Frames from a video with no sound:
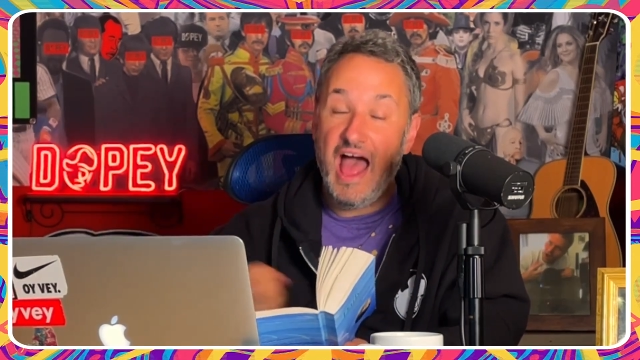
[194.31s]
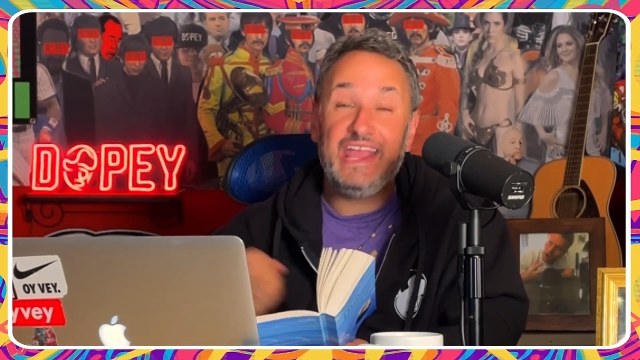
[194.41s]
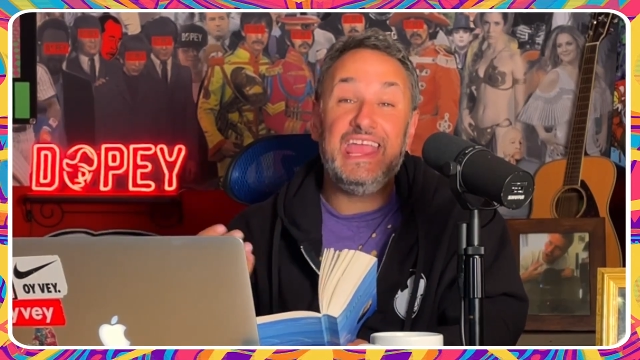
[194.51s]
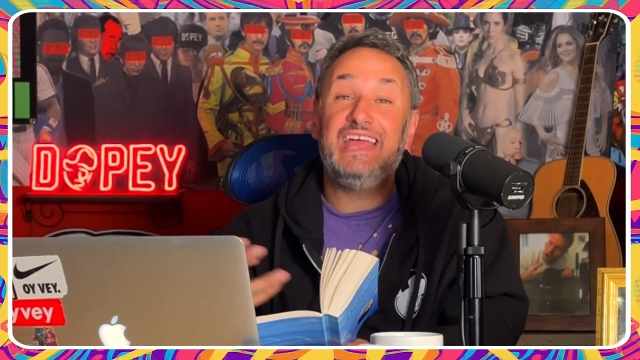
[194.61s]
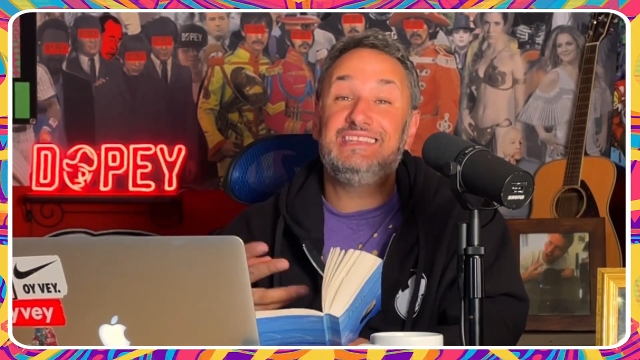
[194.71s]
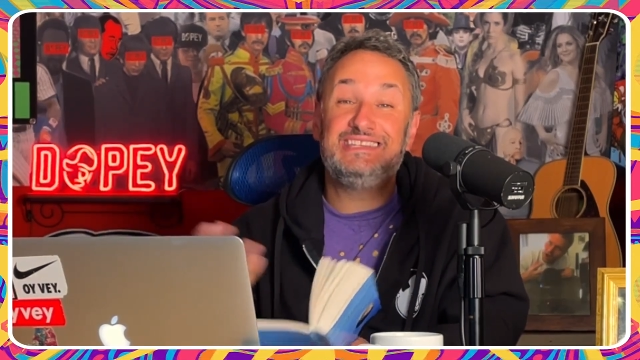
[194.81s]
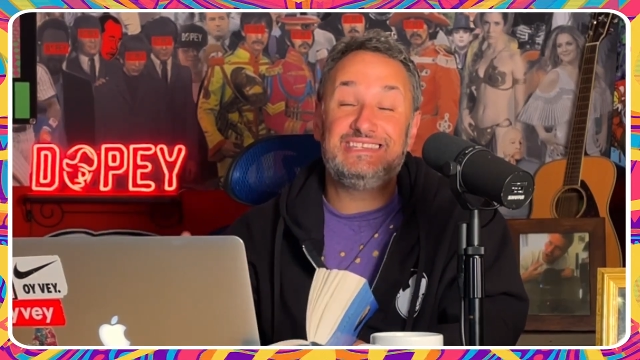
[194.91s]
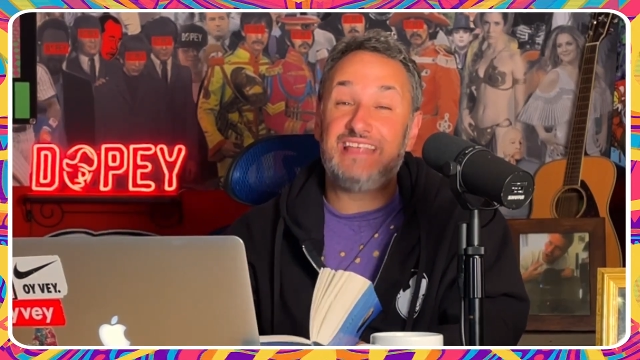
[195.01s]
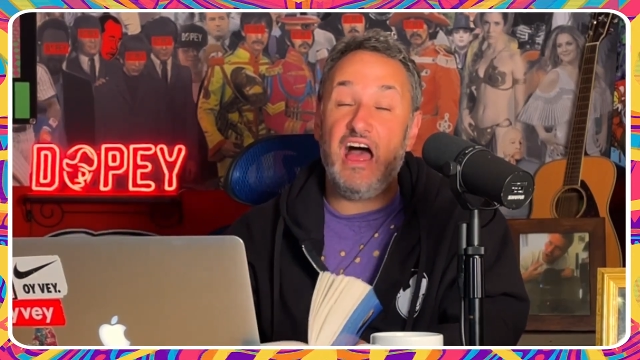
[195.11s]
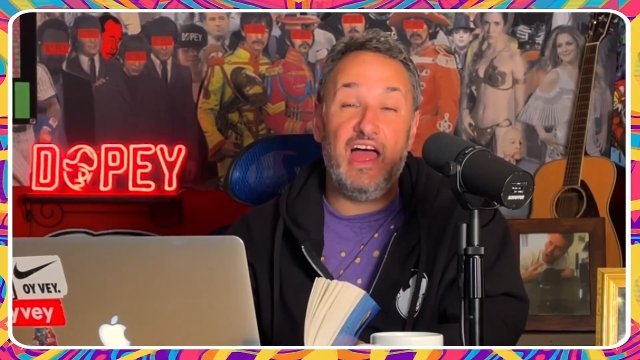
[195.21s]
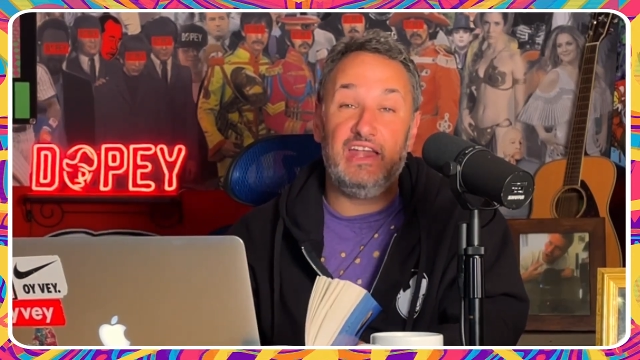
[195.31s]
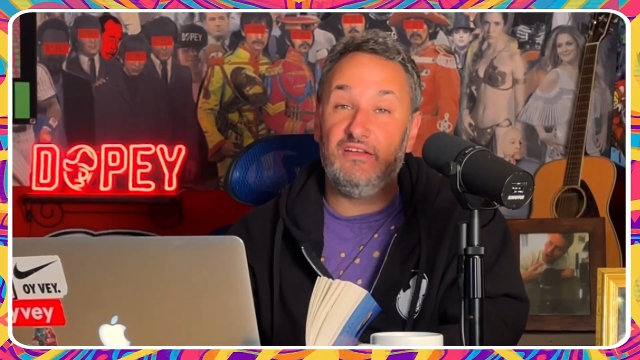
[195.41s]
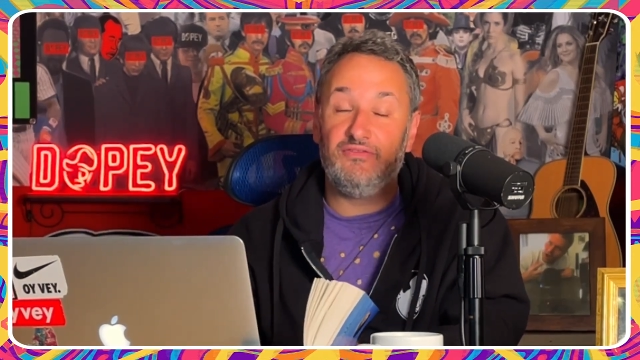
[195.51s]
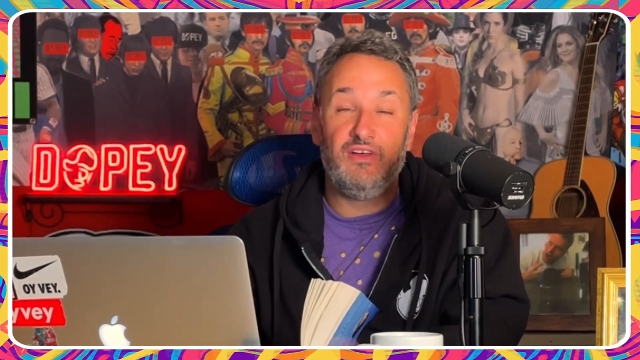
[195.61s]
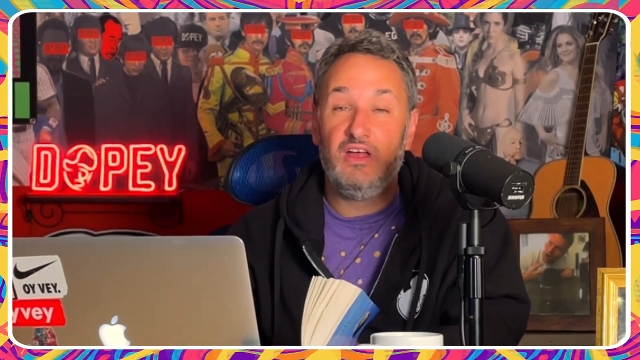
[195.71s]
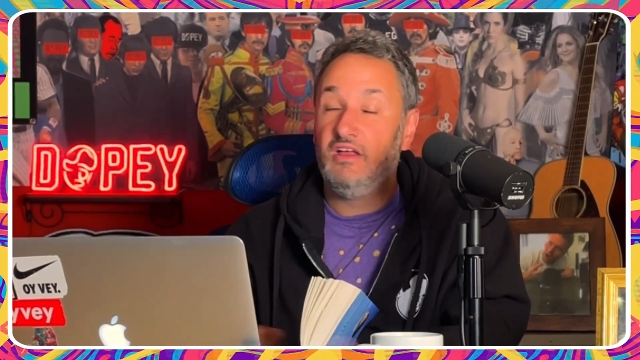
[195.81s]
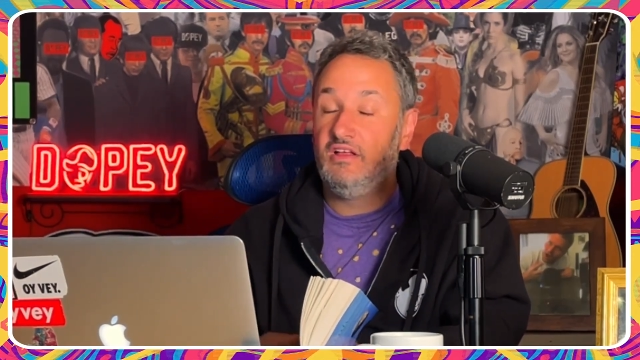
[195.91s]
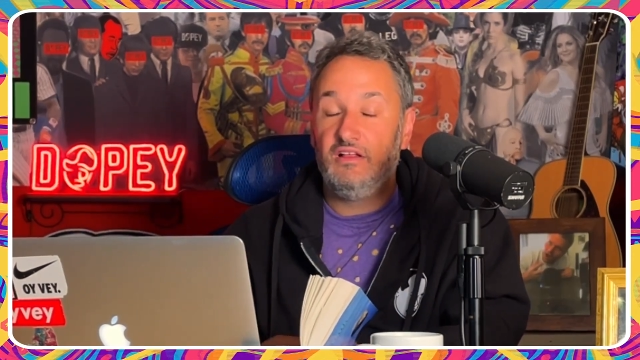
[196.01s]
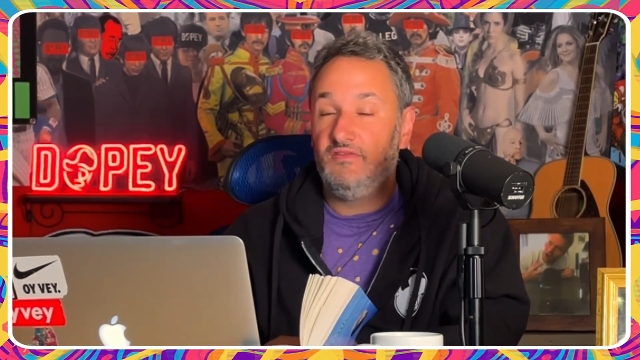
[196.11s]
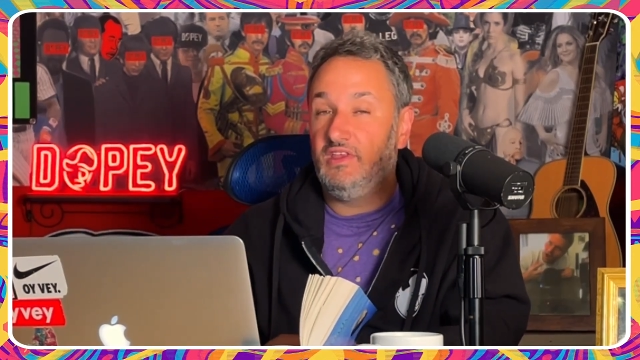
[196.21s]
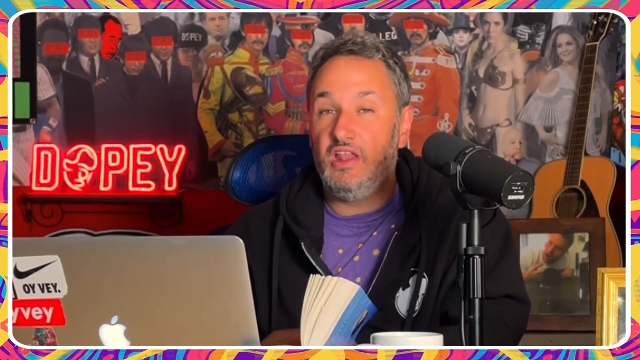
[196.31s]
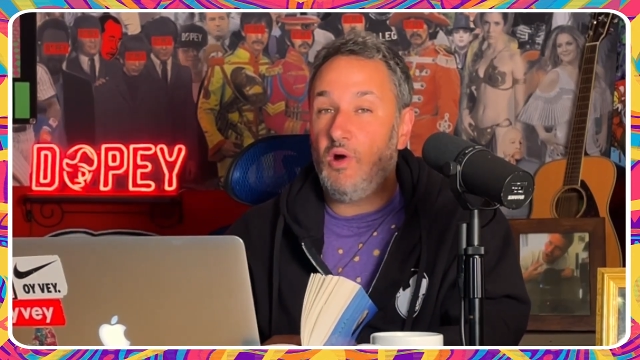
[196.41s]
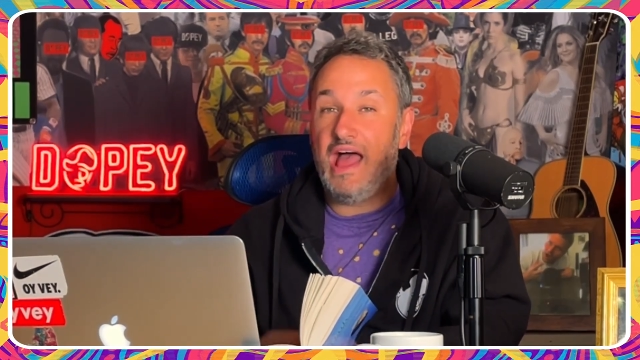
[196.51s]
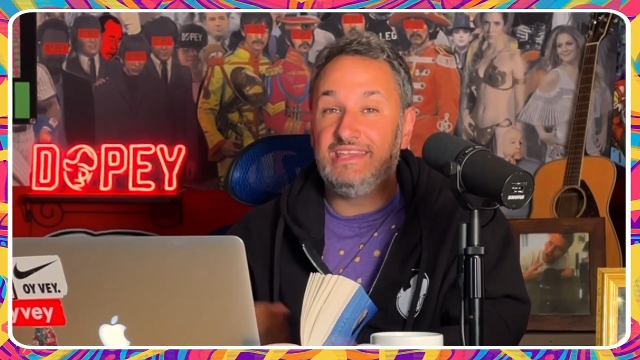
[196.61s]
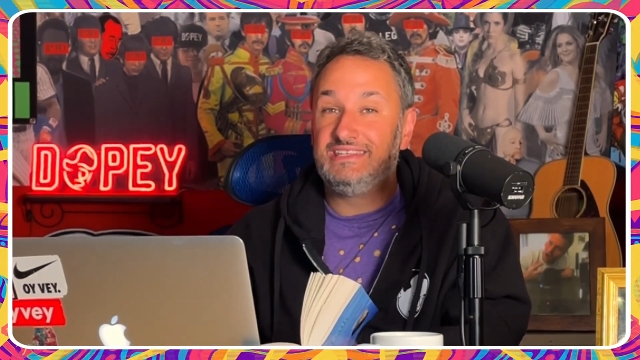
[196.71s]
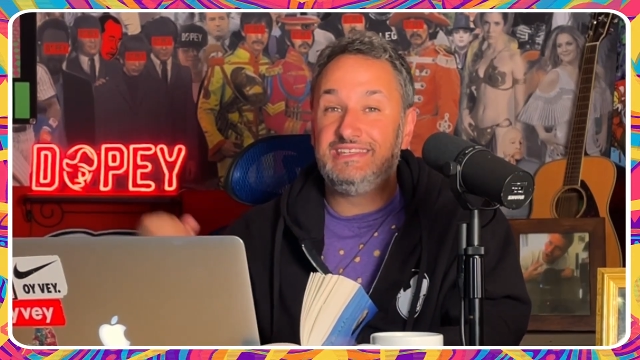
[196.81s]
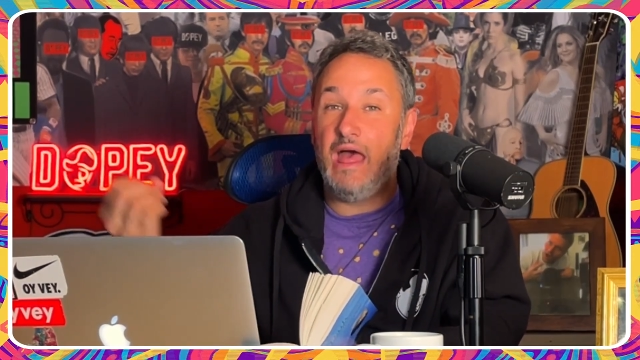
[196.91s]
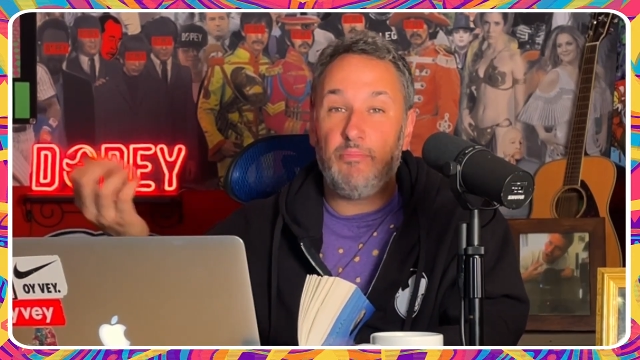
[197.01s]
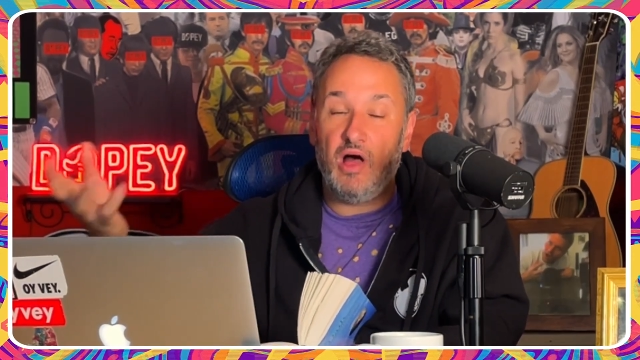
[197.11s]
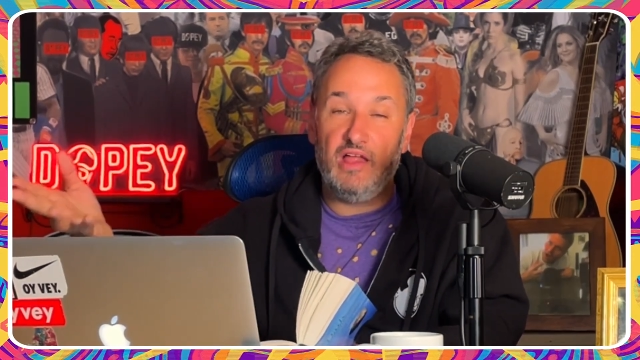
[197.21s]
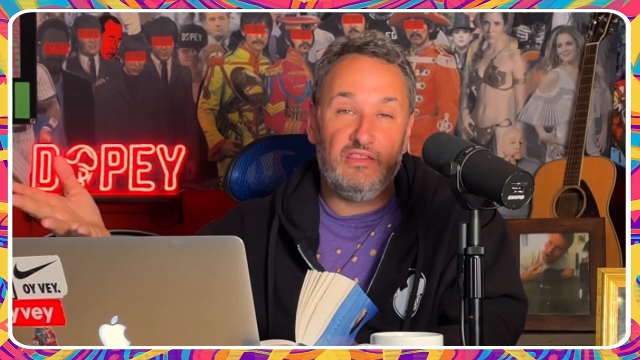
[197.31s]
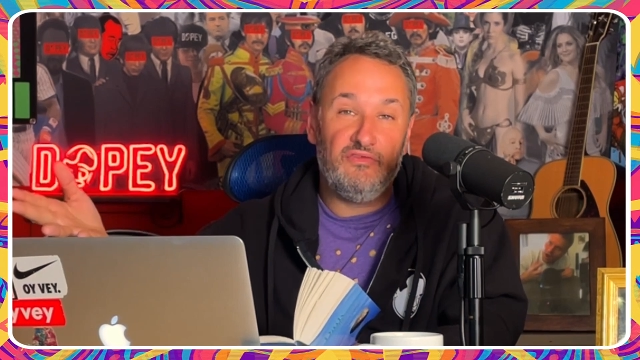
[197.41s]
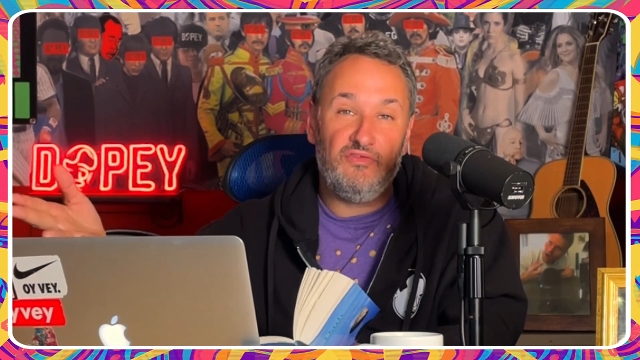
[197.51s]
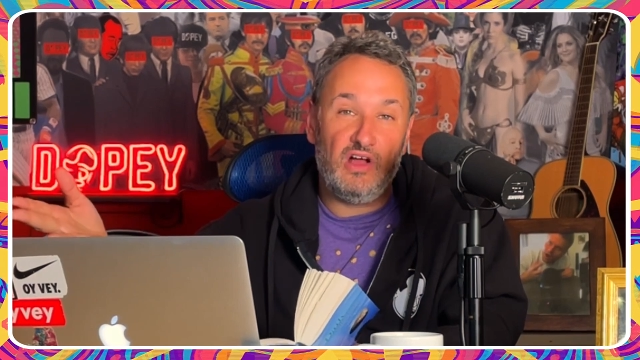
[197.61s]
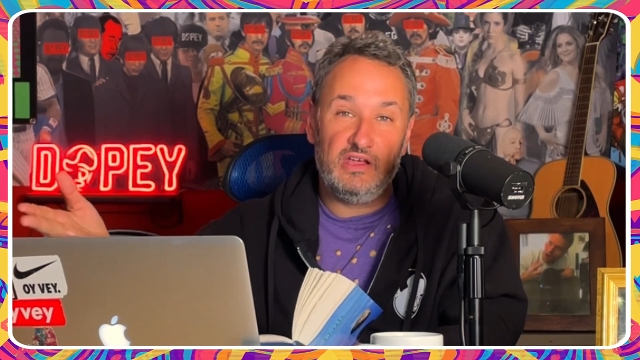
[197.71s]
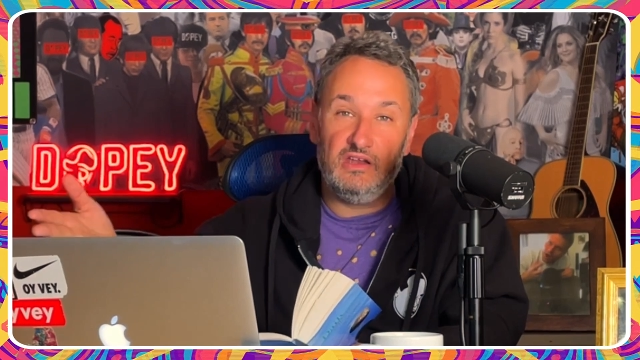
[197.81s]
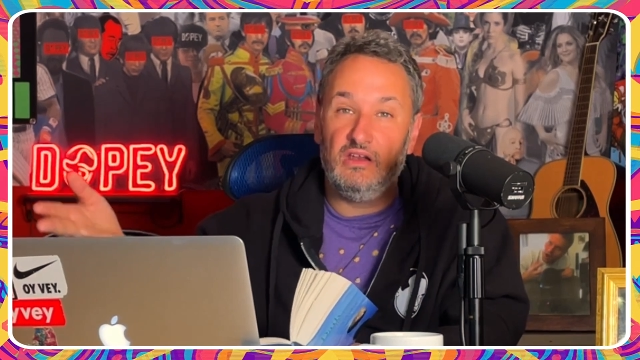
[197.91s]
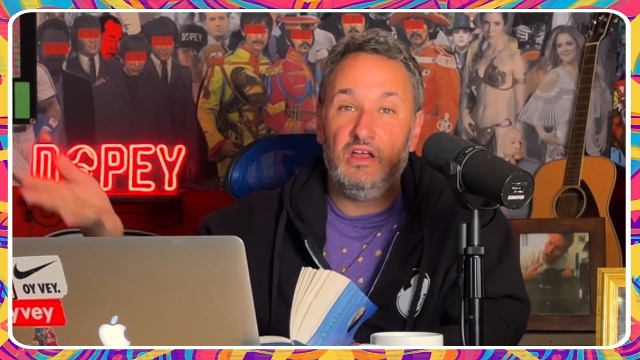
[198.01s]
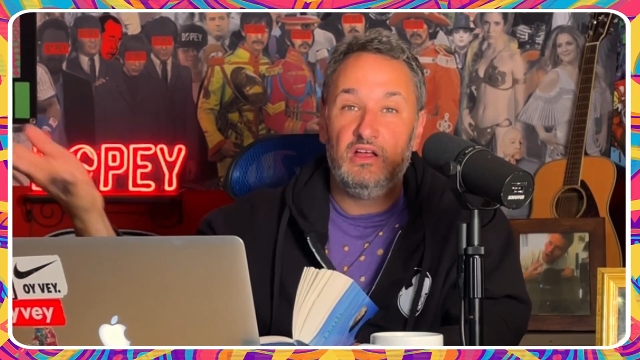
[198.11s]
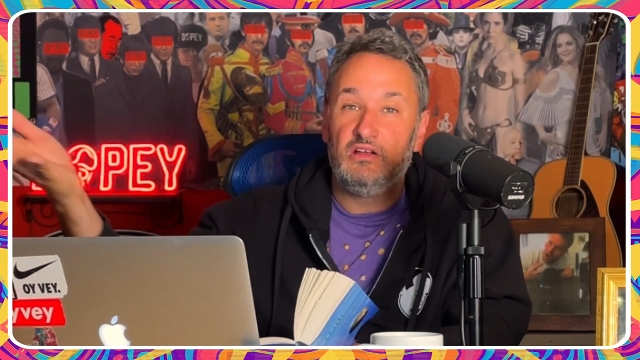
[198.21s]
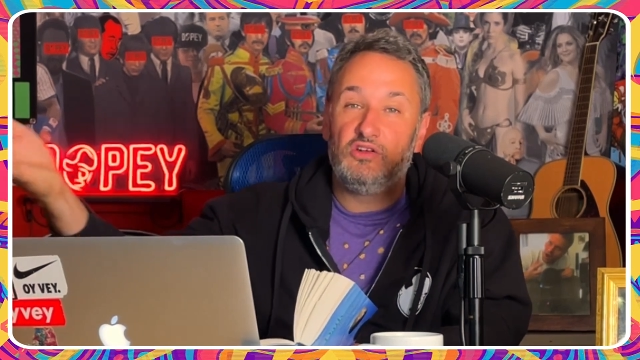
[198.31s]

I can't decide if, I step on the fucking